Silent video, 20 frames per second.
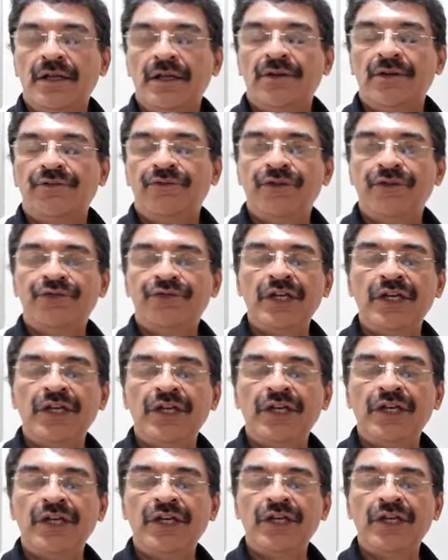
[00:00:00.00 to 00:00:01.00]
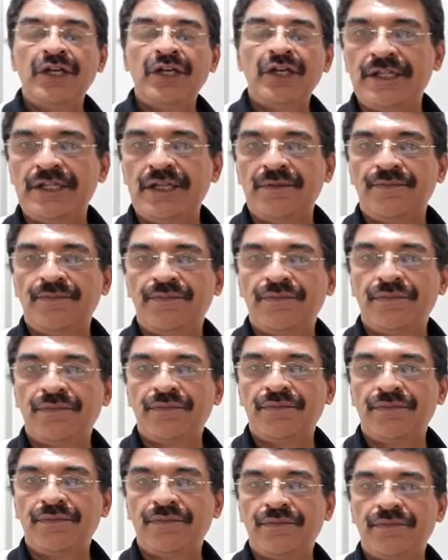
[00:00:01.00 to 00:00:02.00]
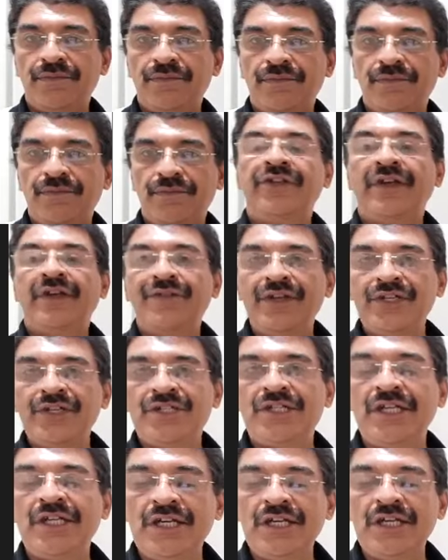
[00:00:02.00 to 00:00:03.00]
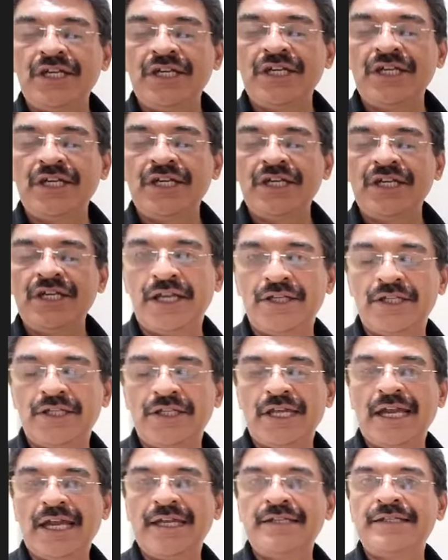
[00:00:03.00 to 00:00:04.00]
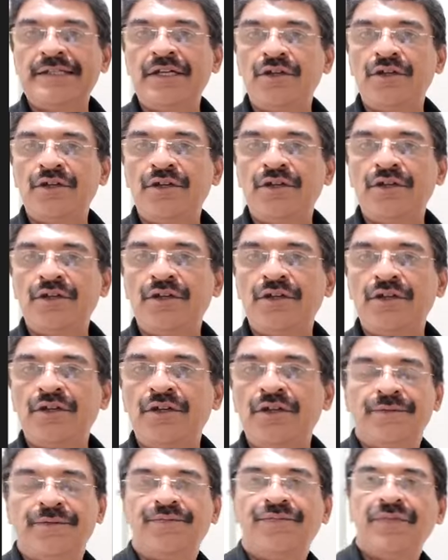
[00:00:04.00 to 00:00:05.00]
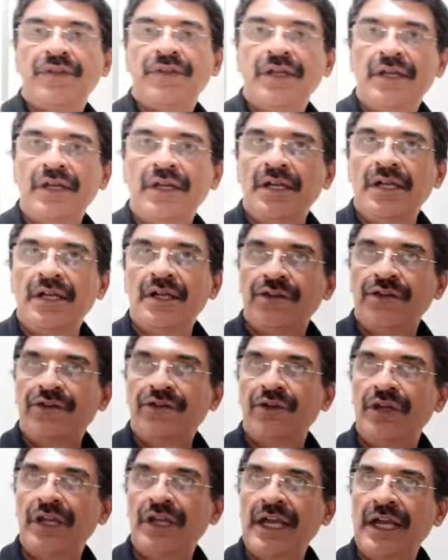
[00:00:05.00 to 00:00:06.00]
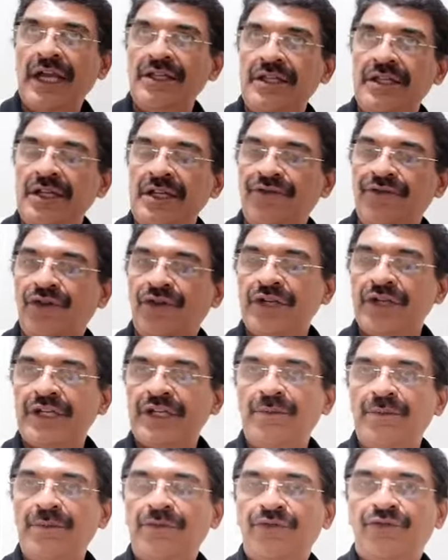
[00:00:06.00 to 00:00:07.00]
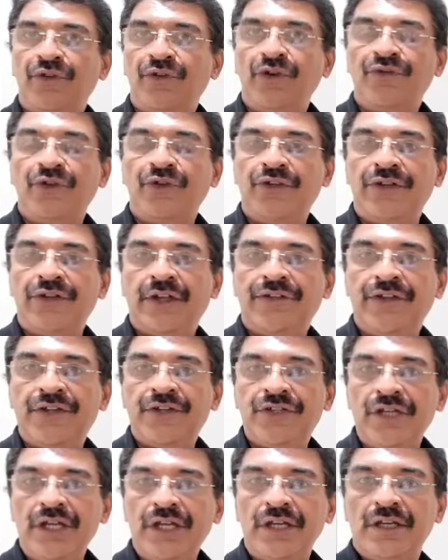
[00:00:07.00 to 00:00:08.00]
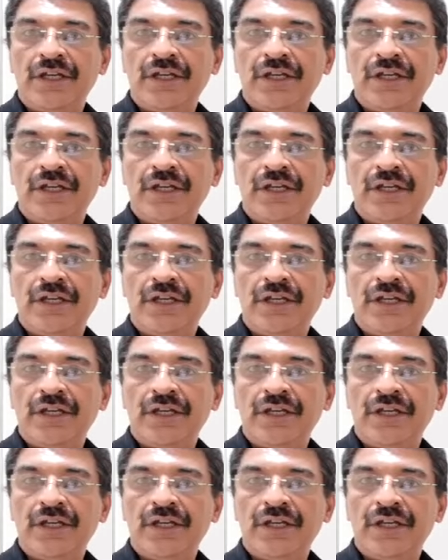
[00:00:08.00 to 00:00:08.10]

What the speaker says: into 90 or 17 into 90, 90 into 17. So 90 4 times, 4 4s are 16.